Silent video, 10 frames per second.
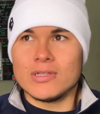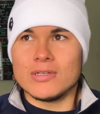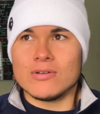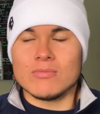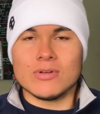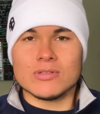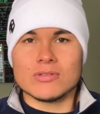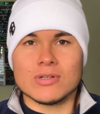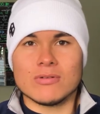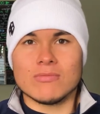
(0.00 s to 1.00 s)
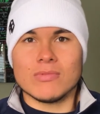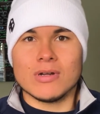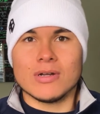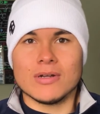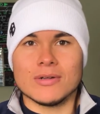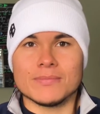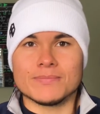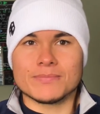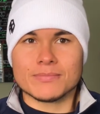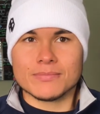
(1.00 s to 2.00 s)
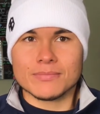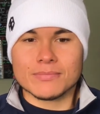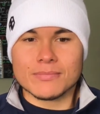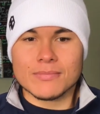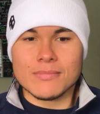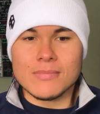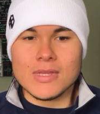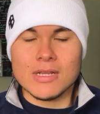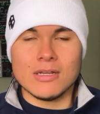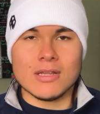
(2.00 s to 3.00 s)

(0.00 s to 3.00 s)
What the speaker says: then your muscles aren't they're